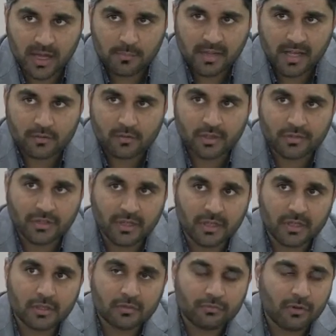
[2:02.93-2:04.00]
had
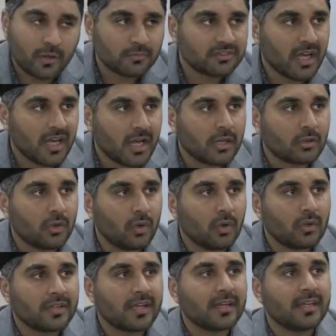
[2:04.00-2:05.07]
returned from
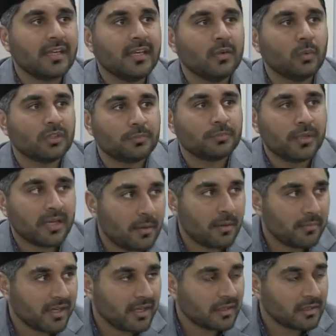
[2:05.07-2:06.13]
Sialkot, and he was
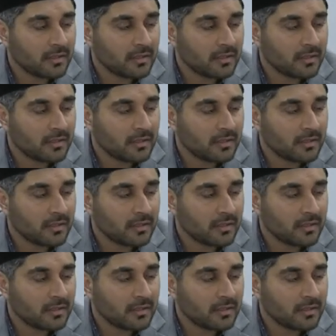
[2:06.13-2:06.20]
becoming